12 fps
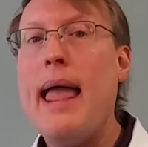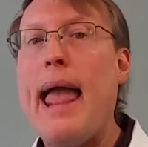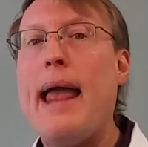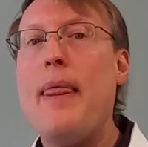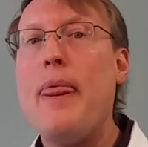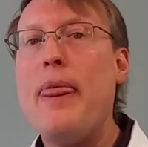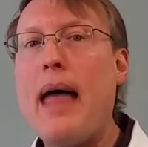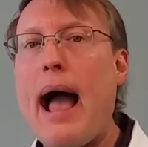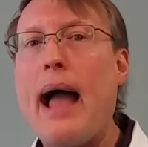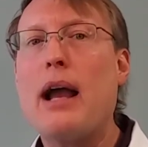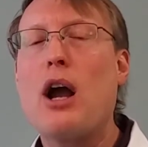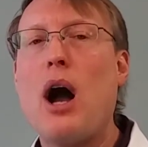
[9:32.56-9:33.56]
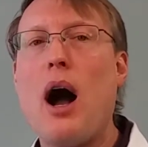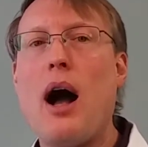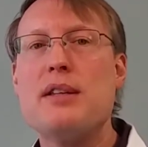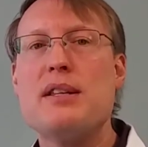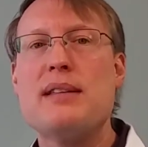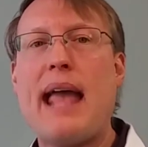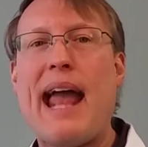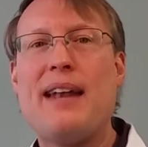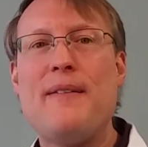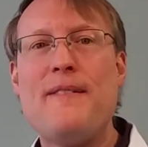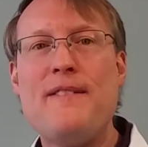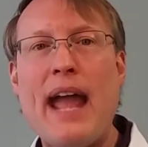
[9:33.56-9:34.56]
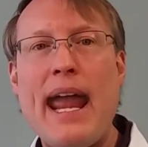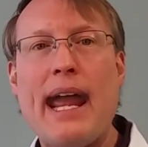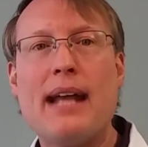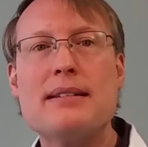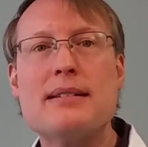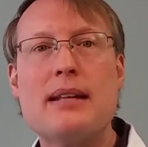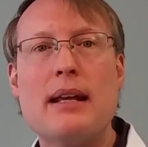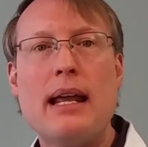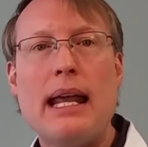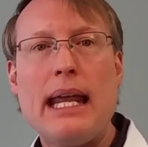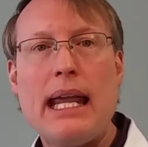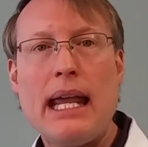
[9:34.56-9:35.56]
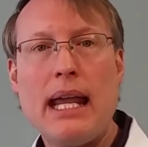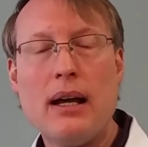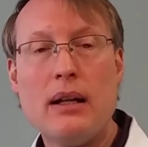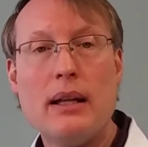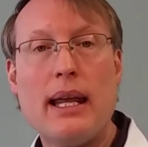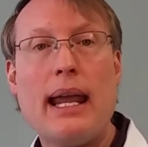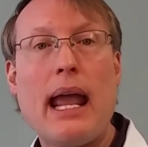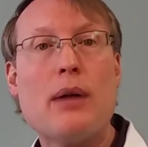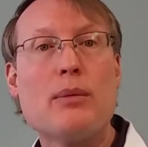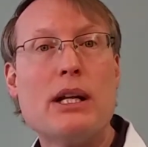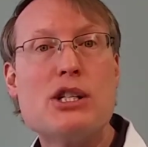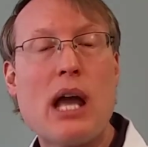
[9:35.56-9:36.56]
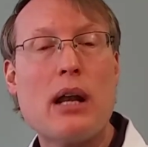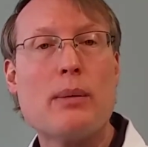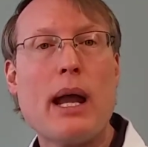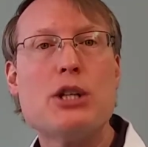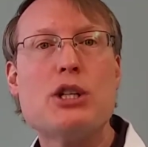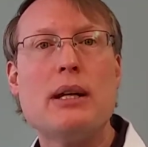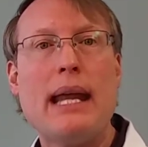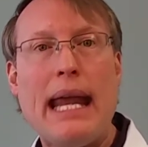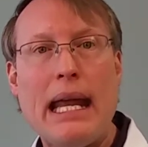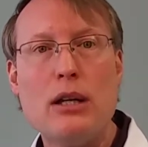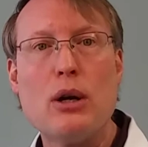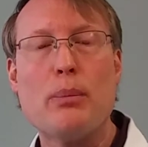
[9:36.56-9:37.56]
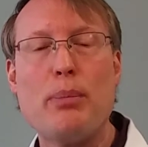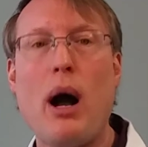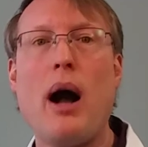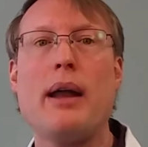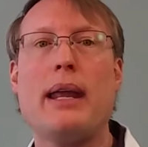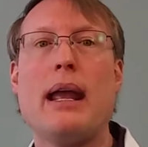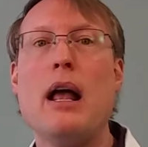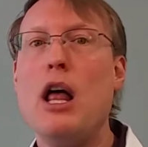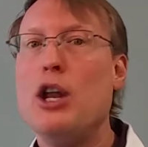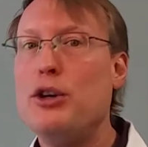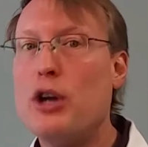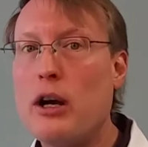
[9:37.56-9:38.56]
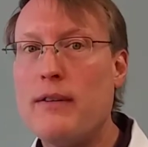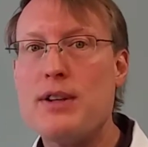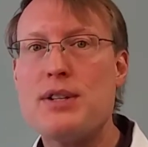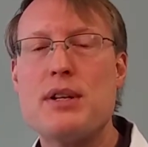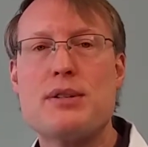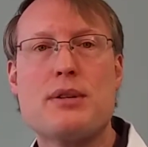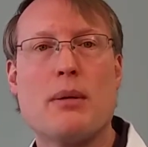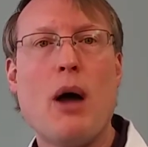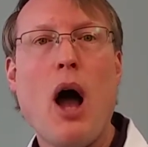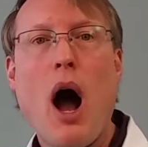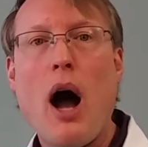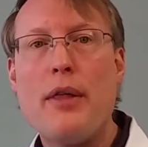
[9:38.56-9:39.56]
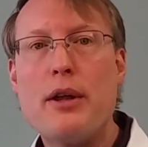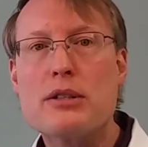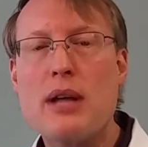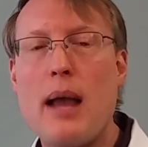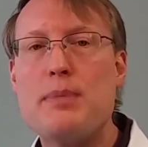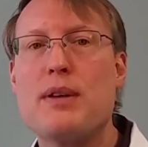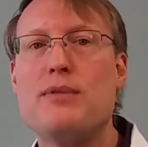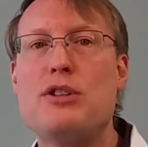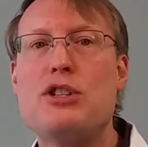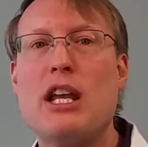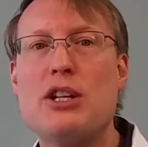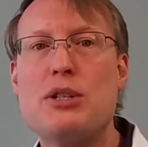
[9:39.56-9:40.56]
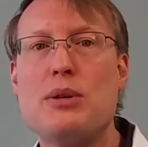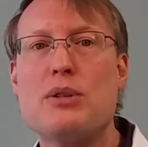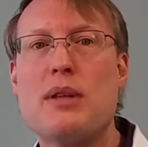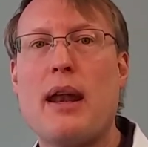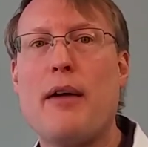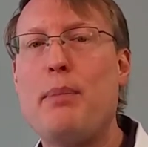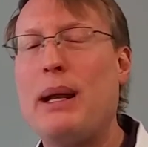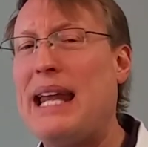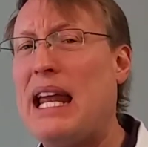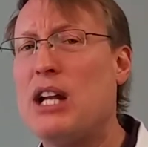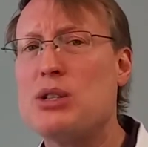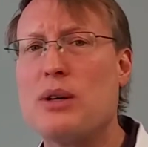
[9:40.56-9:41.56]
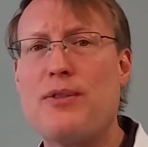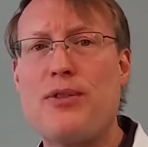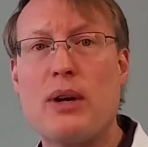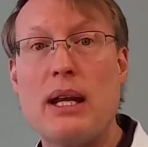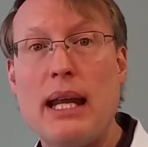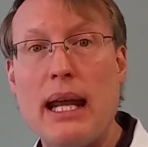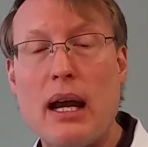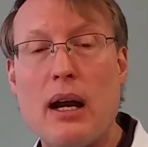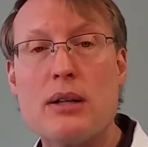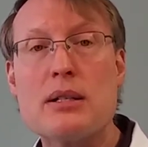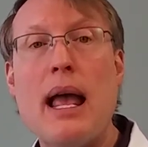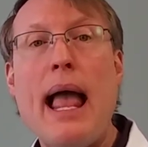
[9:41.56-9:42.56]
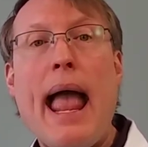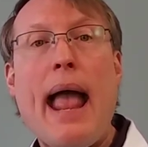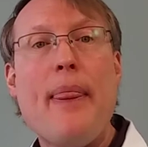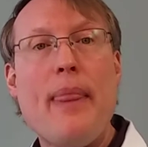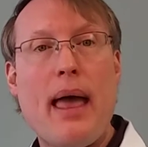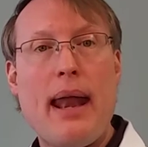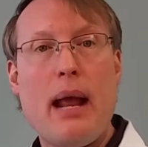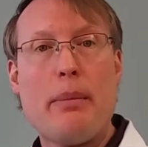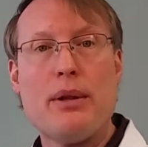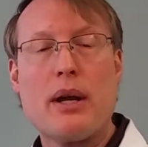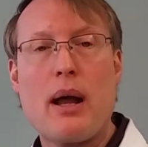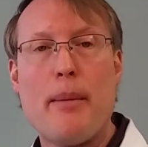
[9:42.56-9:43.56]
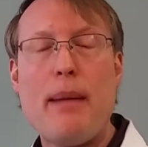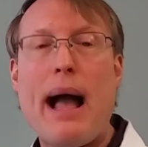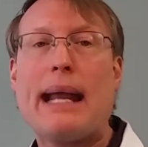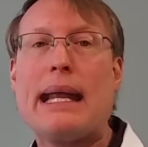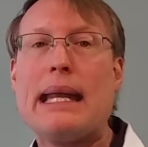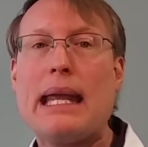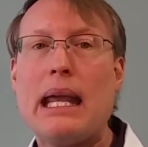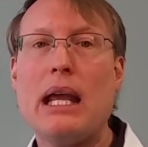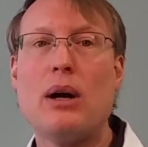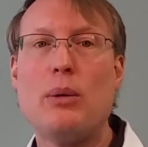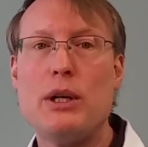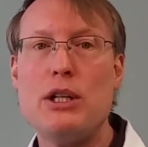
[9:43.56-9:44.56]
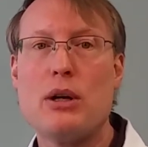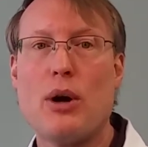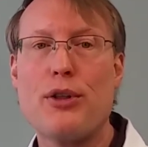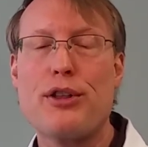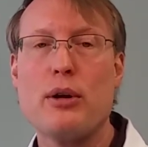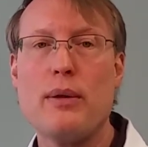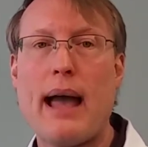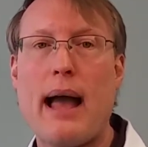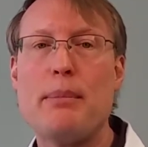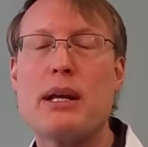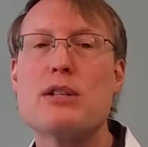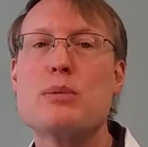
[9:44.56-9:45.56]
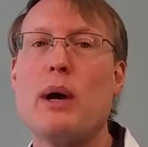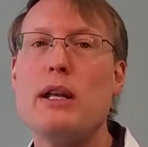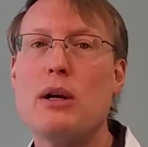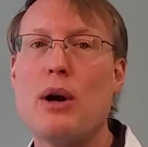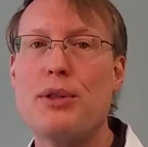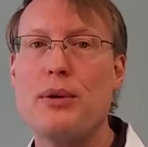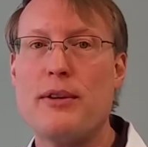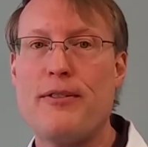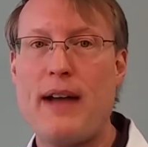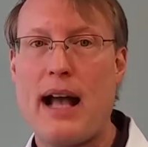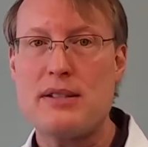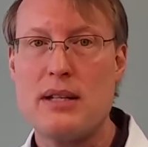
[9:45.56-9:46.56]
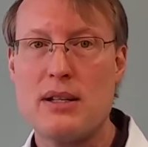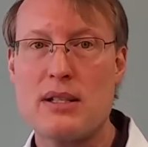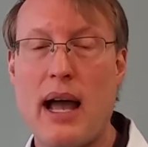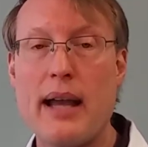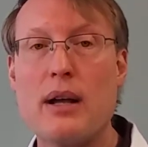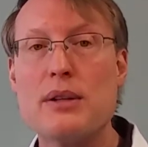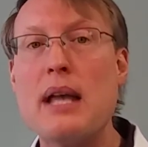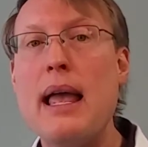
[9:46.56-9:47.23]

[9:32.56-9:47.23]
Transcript: and that causes advanced healing and regeneration in your body, nervous system, other types of tissues that have been injured for years and then able to come back and heal when you go through that. Because when you go through the fasting cycles,